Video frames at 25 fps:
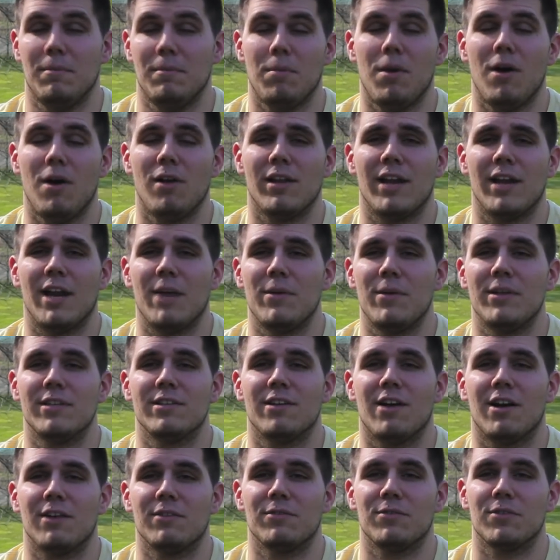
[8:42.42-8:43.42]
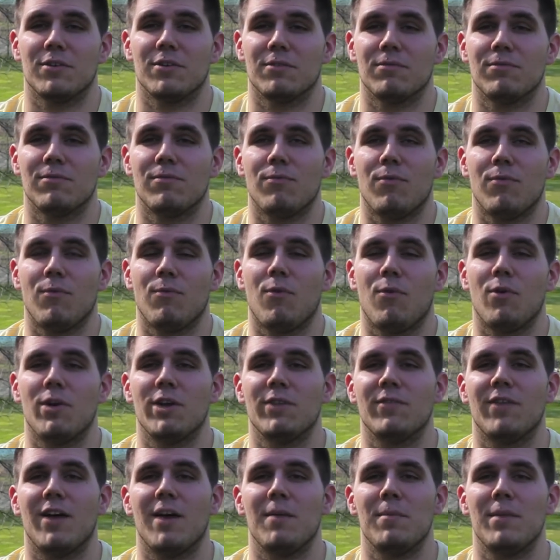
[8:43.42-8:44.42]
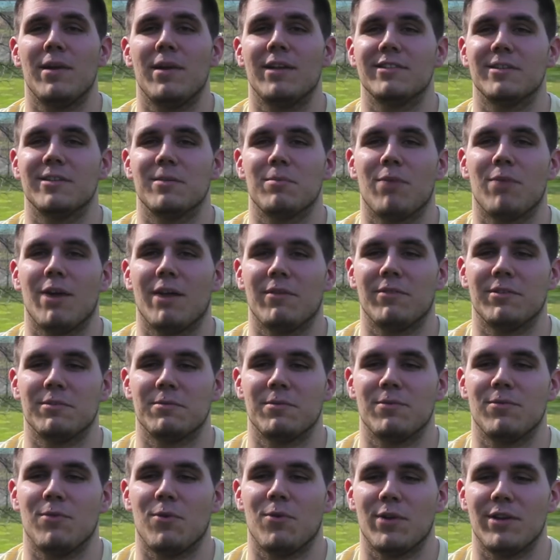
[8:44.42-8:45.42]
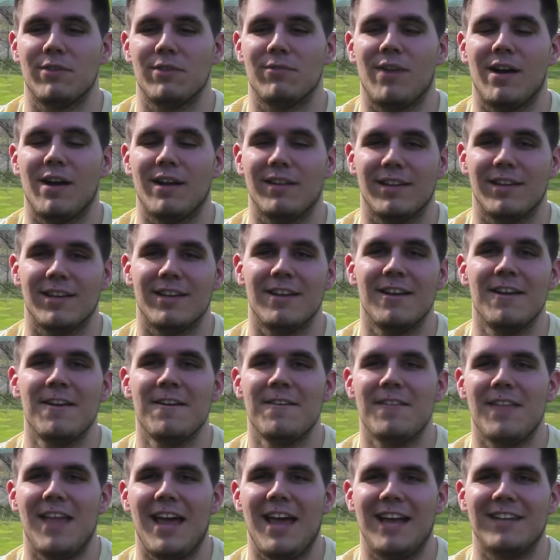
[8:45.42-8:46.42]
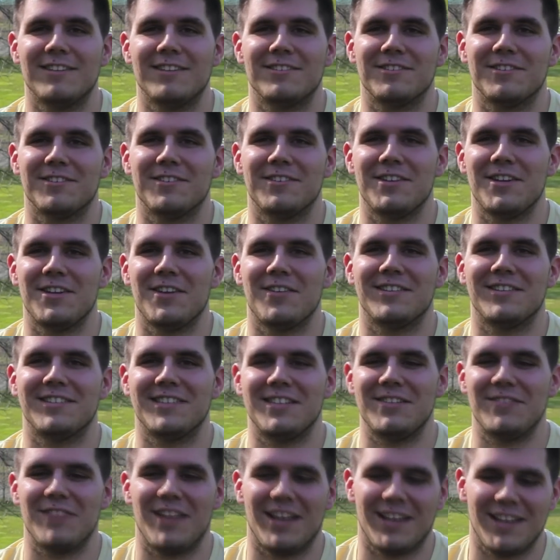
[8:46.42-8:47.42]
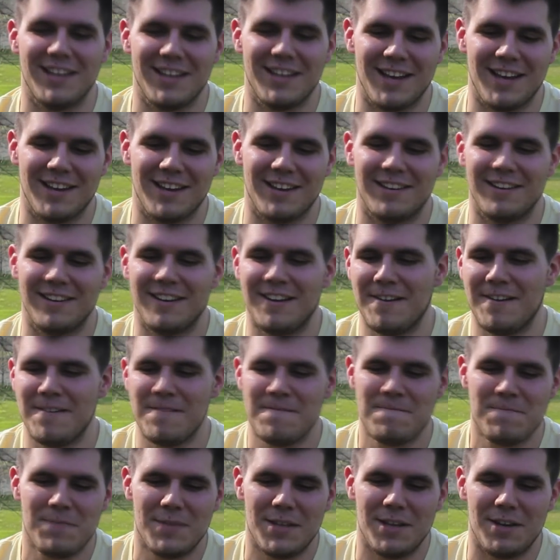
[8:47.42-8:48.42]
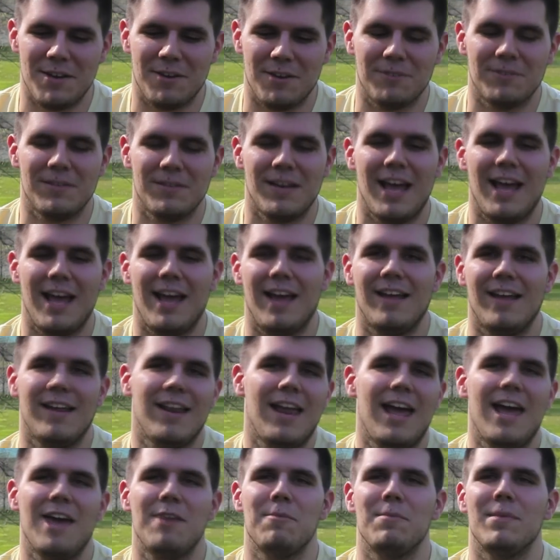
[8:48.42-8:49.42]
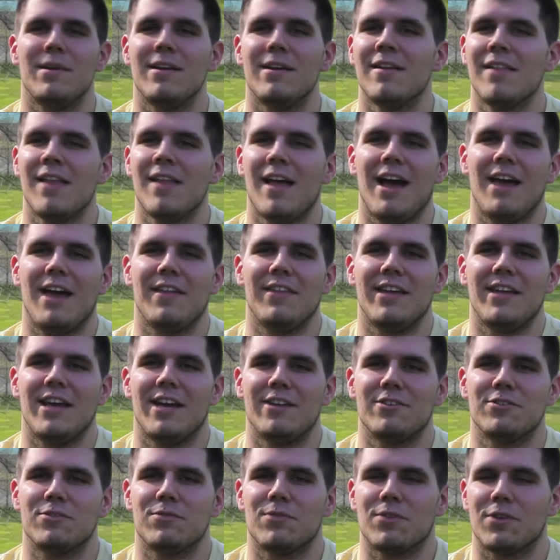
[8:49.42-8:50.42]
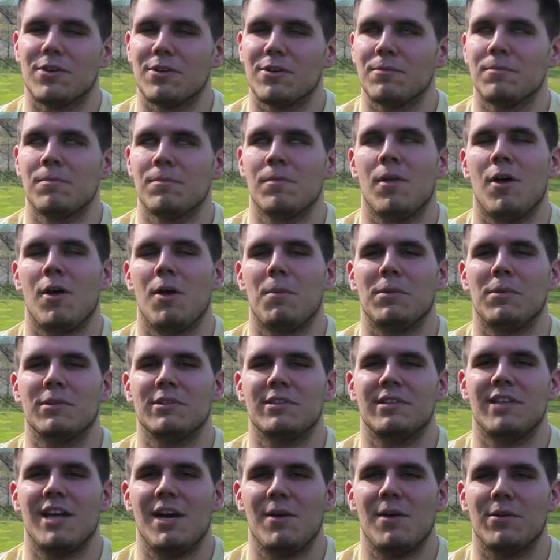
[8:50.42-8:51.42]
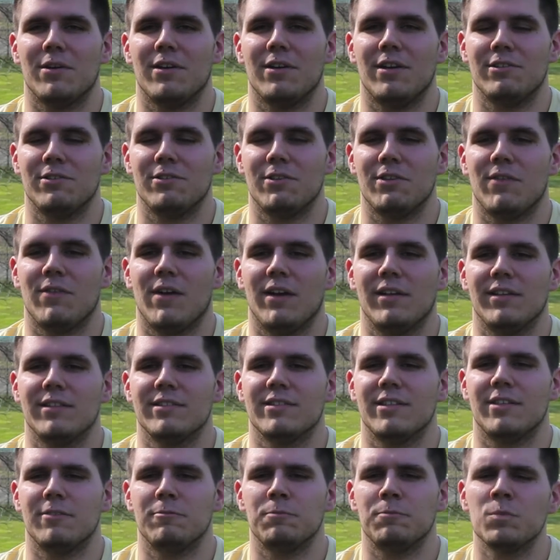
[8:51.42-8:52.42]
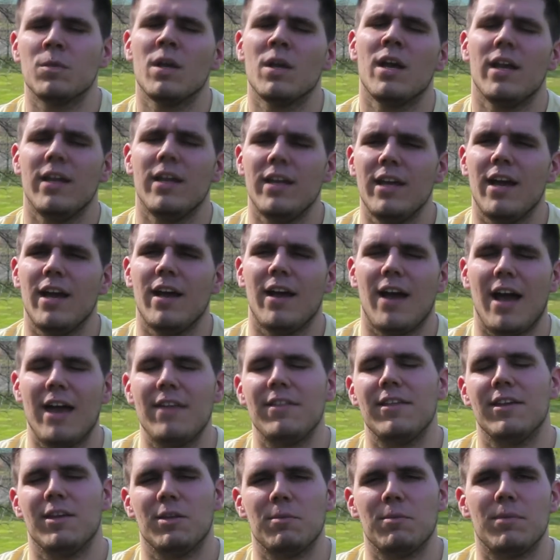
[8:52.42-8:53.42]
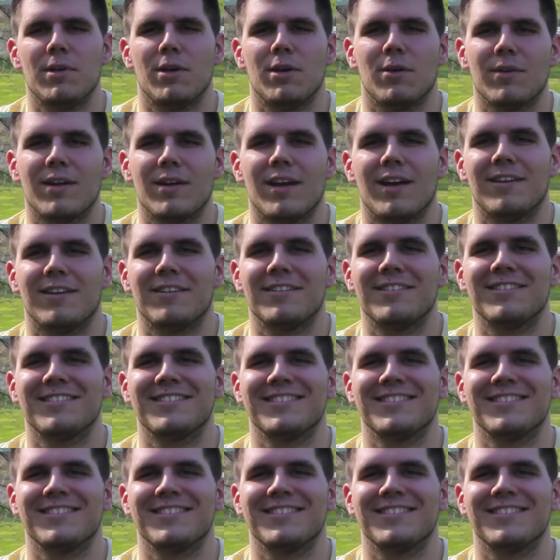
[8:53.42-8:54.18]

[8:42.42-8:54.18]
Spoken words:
Paul and I, we talked for 45 minutes at breakfast before he finally answered. You know, he seemed like he kind of, you know, had me on the edge for almost an hour until he finally said, yeah, I think it'd be okay.